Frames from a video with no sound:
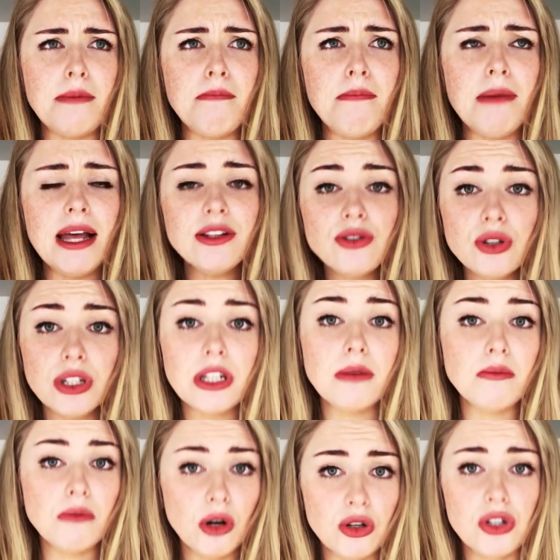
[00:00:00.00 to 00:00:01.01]
mental and
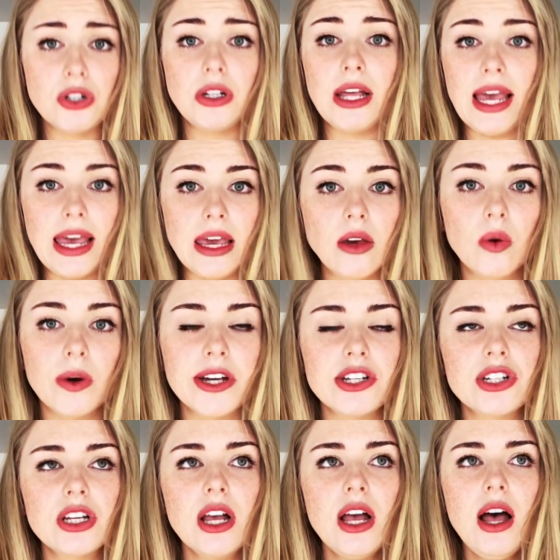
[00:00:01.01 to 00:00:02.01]
emotional
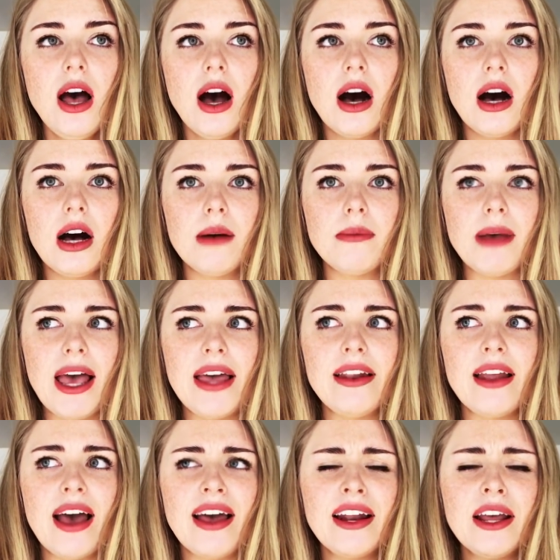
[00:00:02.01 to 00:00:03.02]
anguish.
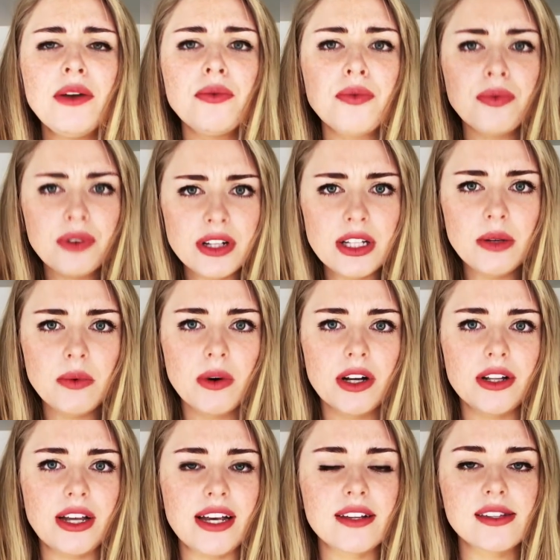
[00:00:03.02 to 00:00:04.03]
And I really
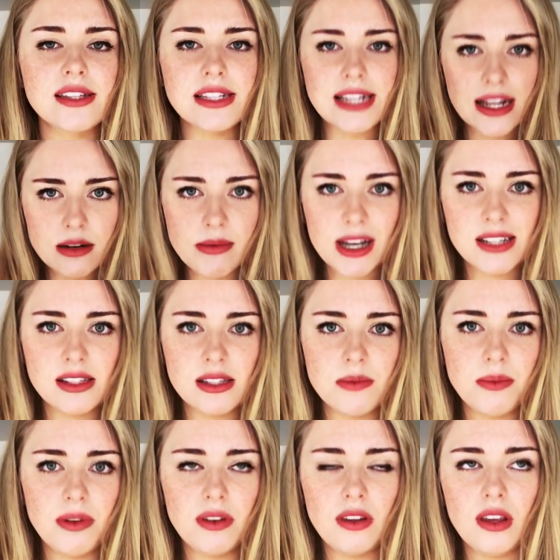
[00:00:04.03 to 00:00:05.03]
want to extend my
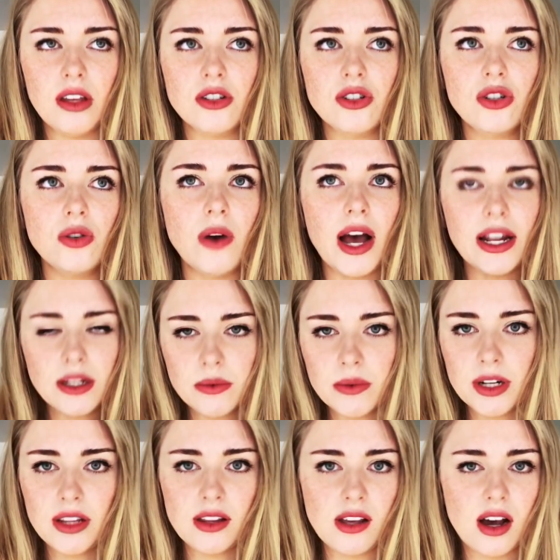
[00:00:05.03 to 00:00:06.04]
sympathy to
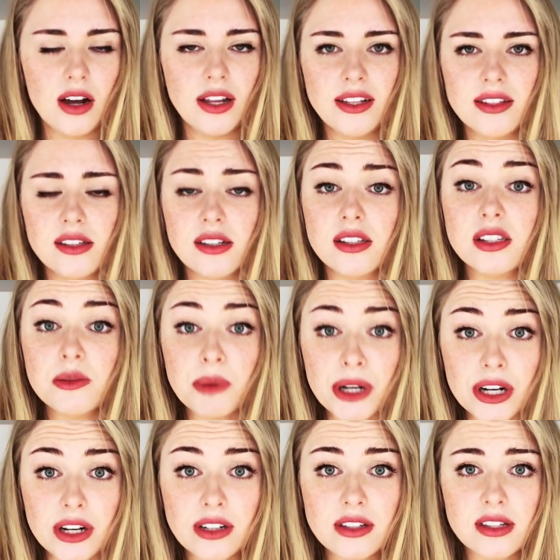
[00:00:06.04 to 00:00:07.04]
anyone in the audience
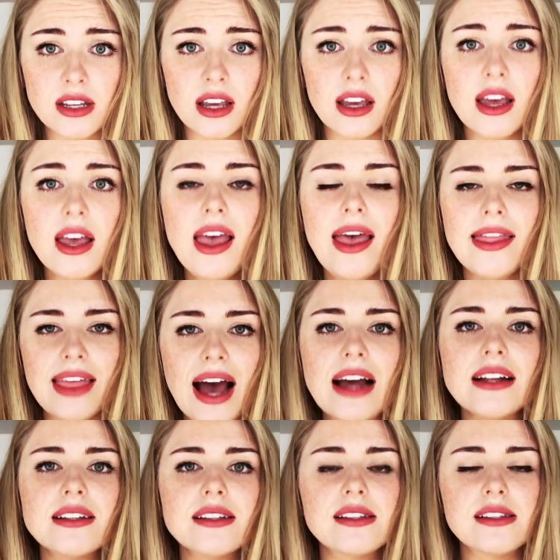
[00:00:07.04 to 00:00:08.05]
experiencing
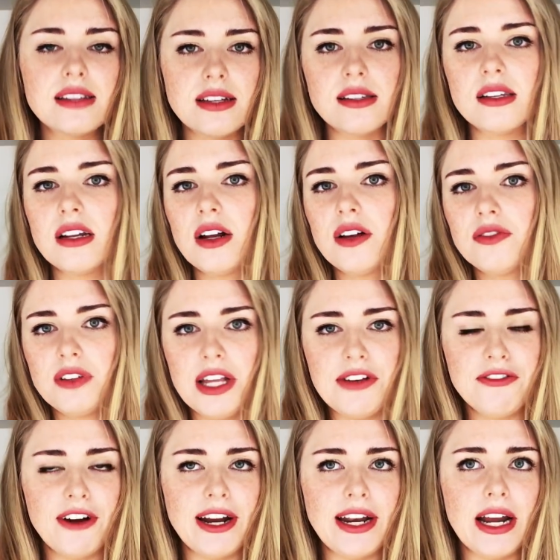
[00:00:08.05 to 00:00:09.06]
that season of
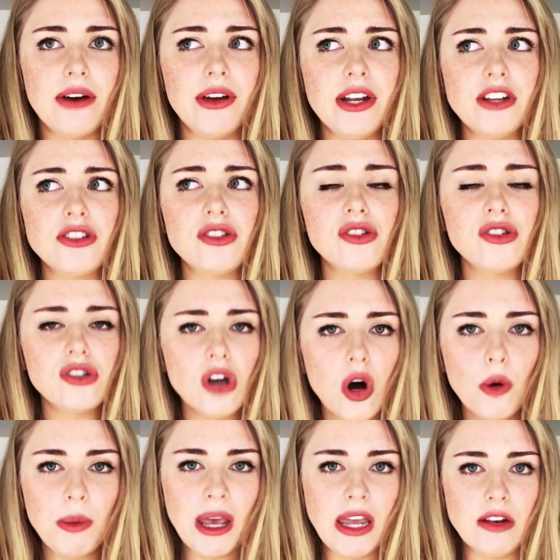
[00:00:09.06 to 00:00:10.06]
life right now. It is
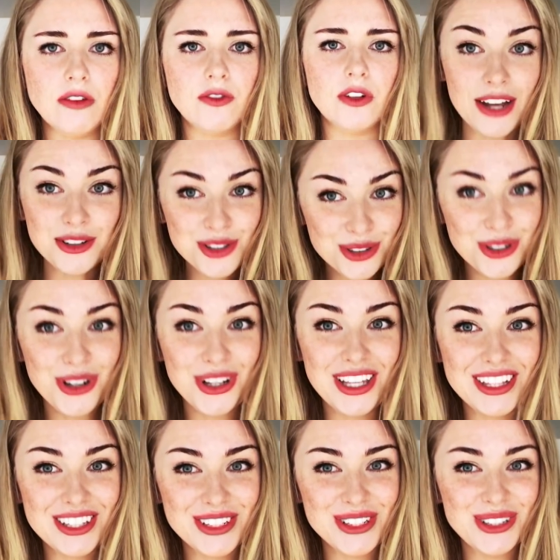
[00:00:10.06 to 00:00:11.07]
so painful. I also know
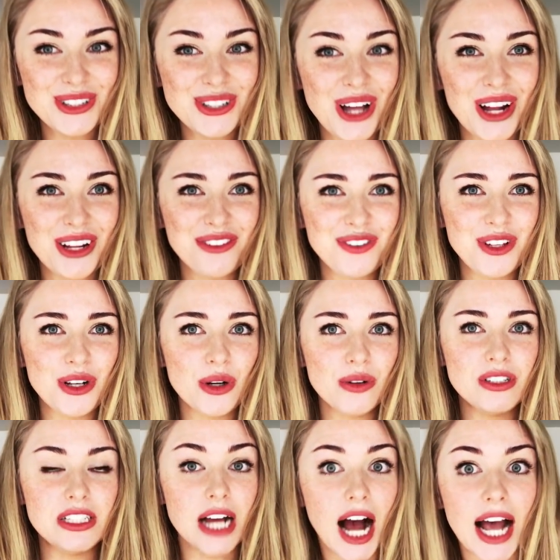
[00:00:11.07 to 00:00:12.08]
that there's a lot of,
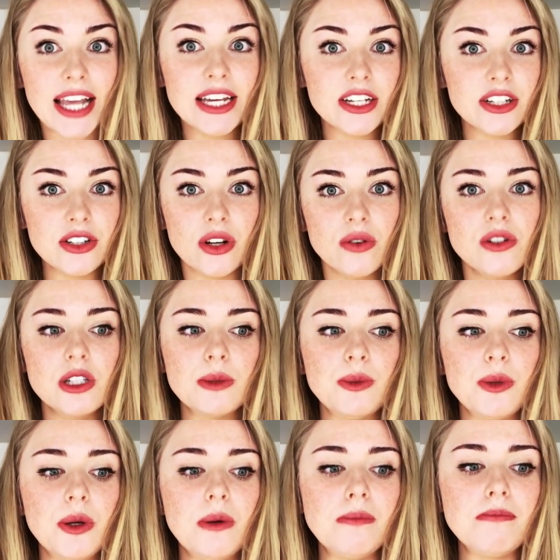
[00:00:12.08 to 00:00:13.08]

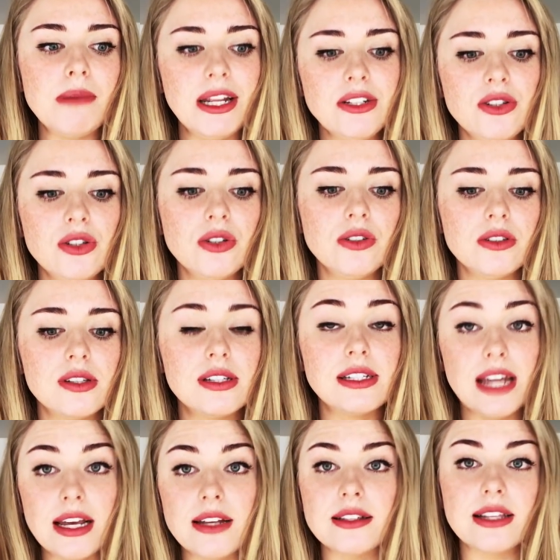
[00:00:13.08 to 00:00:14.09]
diagnosable mental
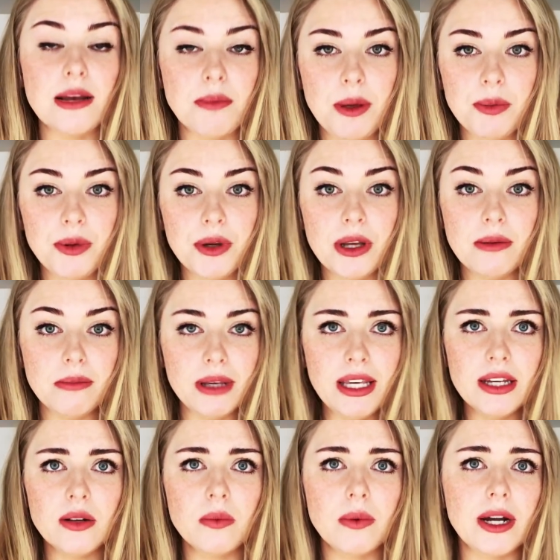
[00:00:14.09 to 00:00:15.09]
states that people can
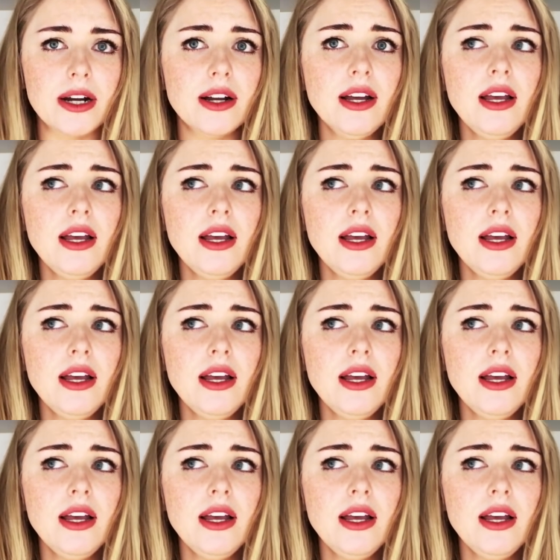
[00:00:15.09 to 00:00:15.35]
be in where,